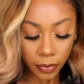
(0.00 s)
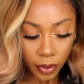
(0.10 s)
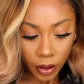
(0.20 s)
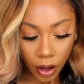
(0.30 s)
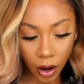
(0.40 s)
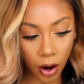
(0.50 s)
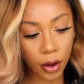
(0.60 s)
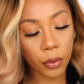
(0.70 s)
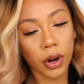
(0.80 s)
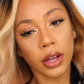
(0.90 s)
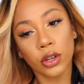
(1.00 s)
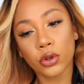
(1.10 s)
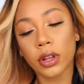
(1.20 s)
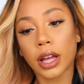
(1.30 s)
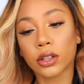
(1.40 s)
All right, and what I
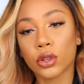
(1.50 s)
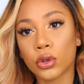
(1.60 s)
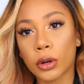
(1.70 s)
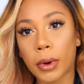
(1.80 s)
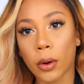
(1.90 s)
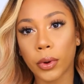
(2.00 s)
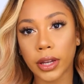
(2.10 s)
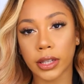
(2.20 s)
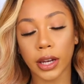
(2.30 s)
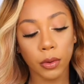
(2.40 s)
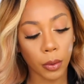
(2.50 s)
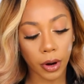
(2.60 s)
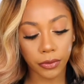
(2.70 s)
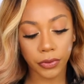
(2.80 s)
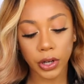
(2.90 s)
usually like to do to my wigs anyway
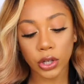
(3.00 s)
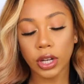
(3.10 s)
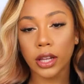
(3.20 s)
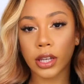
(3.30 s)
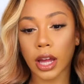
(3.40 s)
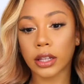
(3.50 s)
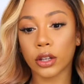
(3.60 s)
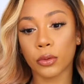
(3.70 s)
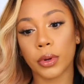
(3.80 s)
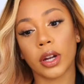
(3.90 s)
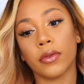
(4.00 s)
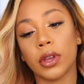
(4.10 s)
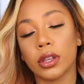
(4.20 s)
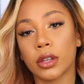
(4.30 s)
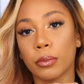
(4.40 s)
when I'm finished, I take a little bit of
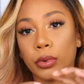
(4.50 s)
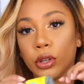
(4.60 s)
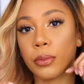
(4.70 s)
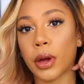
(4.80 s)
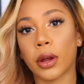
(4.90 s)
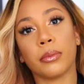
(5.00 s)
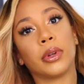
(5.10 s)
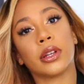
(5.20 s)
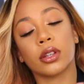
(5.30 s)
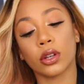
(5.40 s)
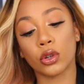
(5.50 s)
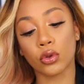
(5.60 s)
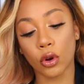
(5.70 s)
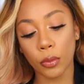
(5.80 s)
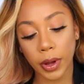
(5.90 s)
this Blueberry Bliss
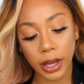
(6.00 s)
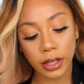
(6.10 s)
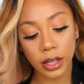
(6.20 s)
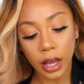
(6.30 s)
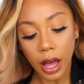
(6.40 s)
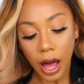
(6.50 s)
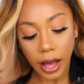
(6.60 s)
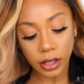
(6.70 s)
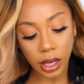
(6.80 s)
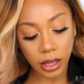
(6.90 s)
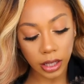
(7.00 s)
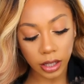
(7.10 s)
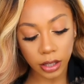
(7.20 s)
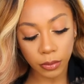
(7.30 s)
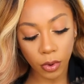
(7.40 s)
Control Paste. I take the
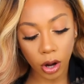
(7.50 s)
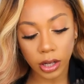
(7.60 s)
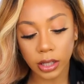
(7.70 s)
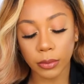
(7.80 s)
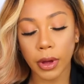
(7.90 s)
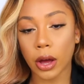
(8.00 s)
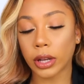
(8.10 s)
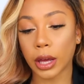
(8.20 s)
smallest amount,